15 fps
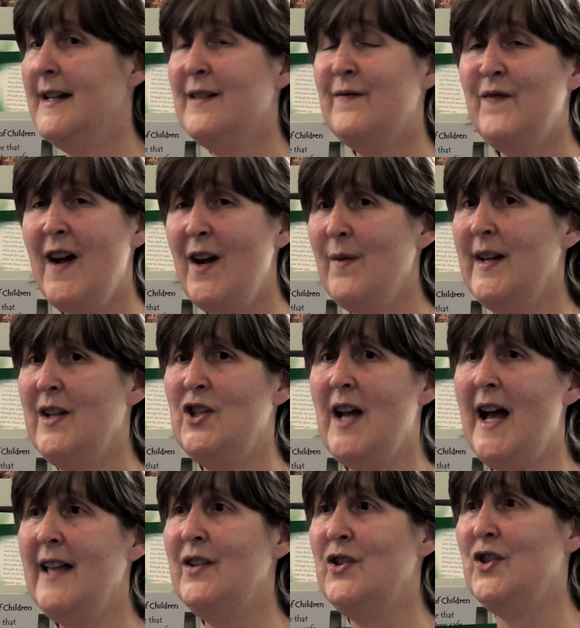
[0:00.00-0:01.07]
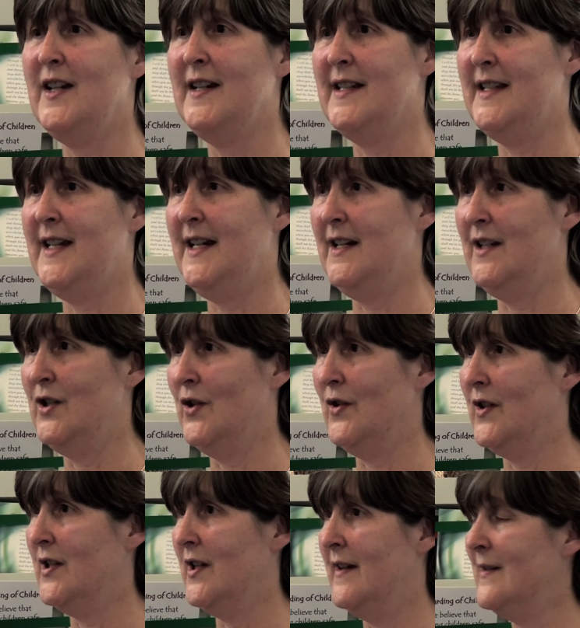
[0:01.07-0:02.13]
It's very challenging seeing a
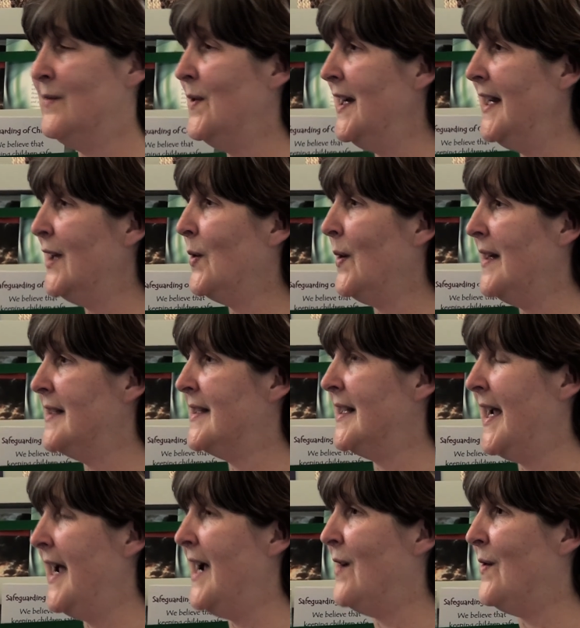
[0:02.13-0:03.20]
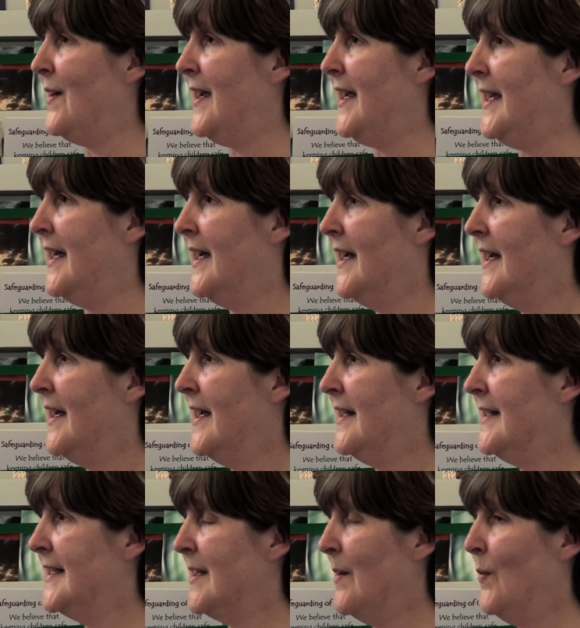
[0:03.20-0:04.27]
doctor. It's really quite scary
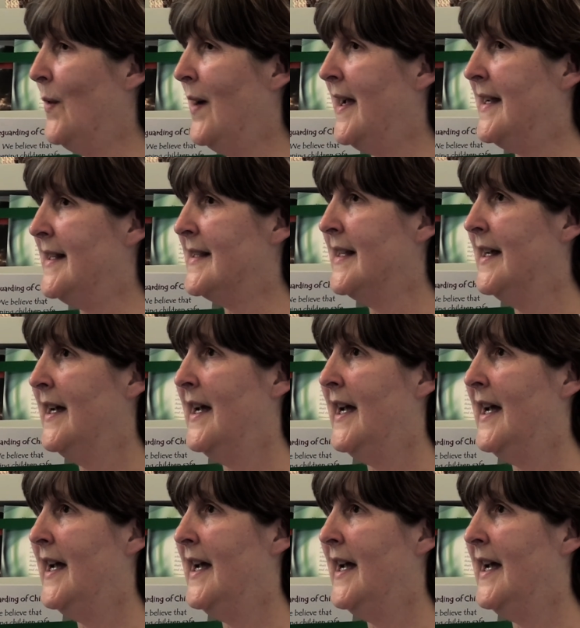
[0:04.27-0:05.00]
in some ways.